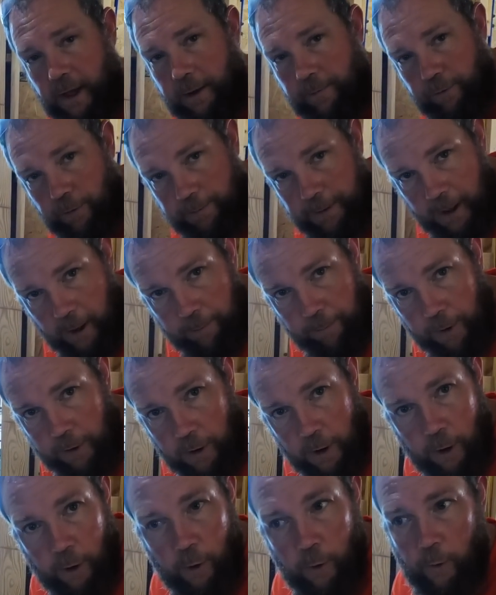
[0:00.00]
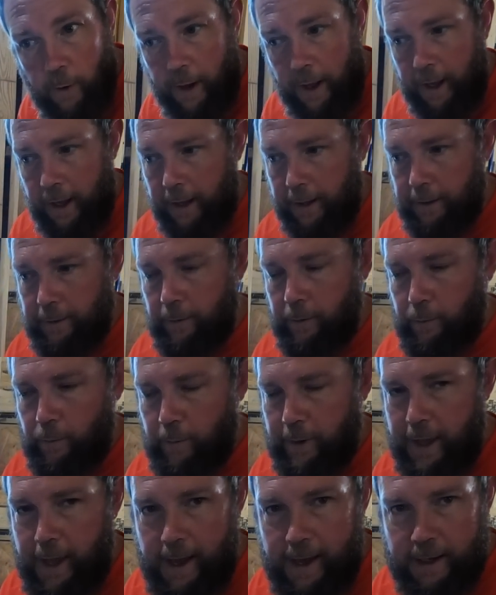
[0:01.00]
came from down below, and
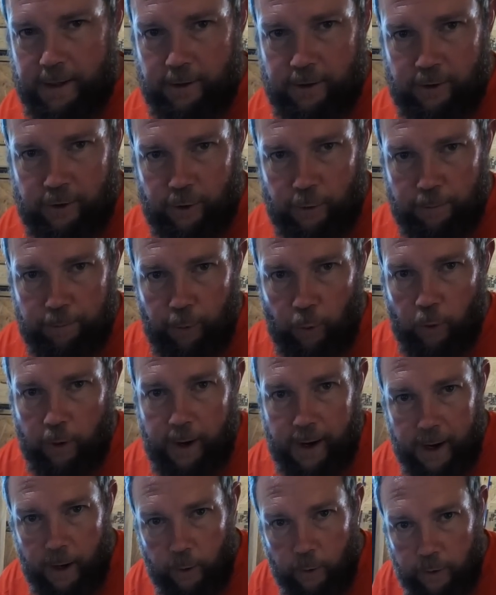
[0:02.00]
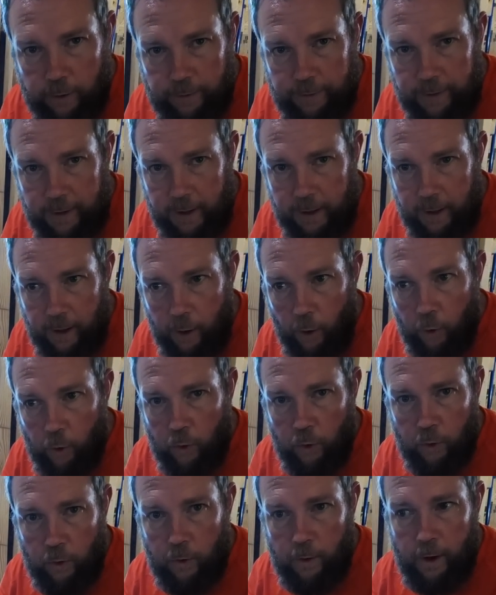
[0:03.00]
we had to bore out the
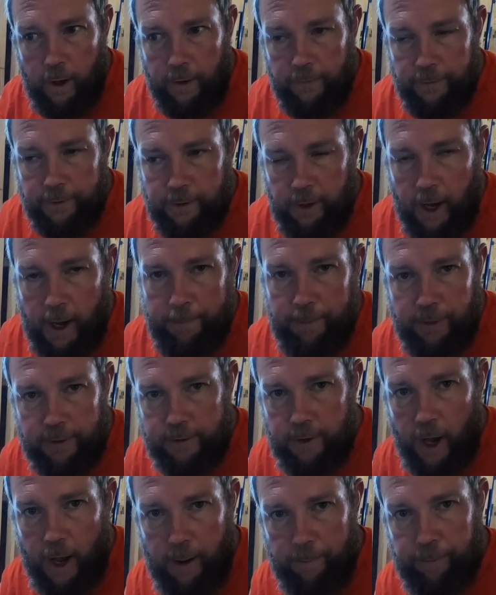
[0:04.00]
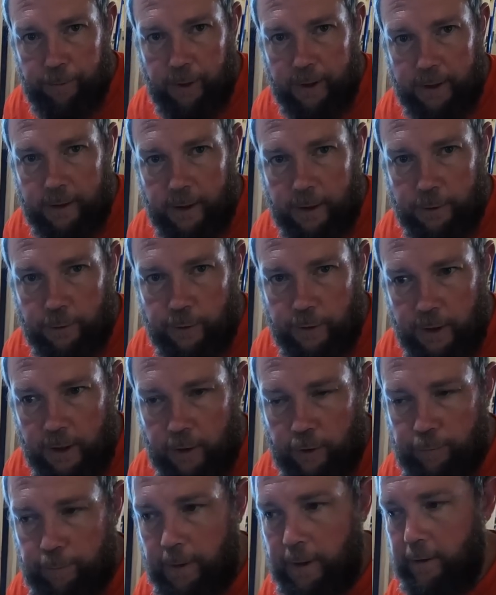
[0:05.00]
hole on the top of the top plate
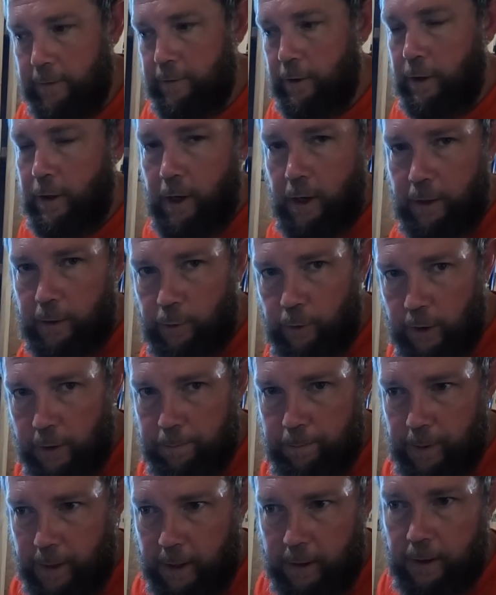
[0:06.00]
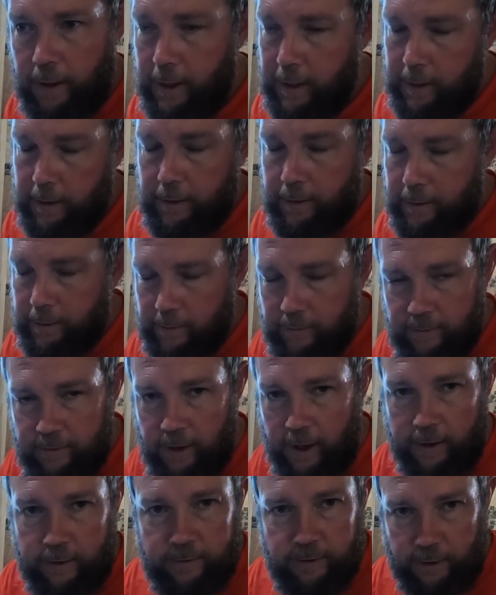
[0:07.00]
underneath because our concrete bit
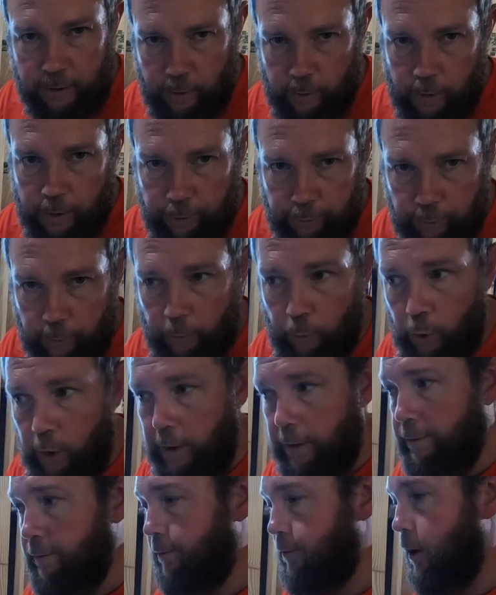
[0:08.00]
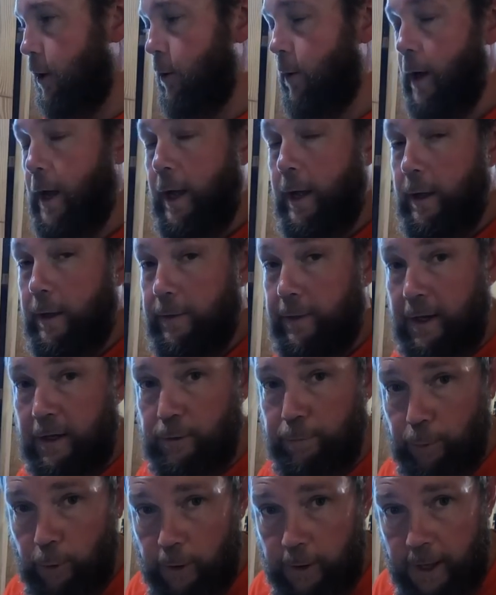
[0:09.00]
sucks at going through wood. So
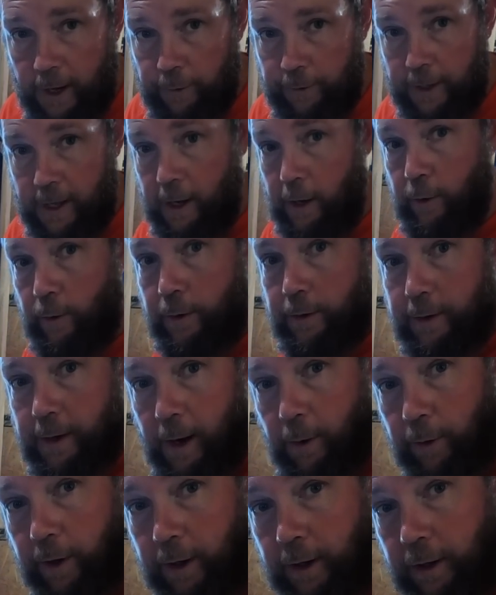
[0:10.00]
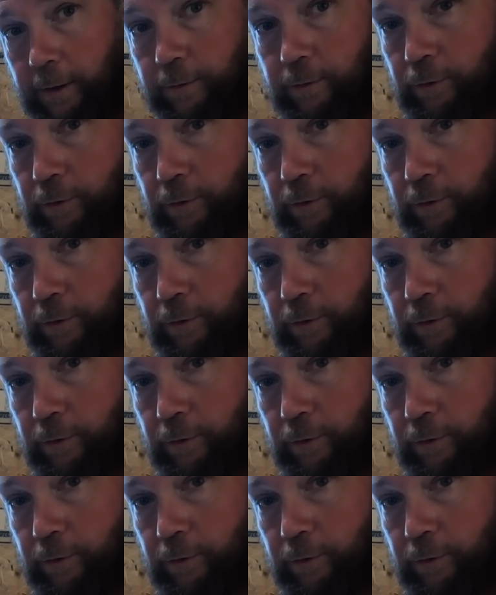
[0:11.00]
that's bored out now. Now we're gonna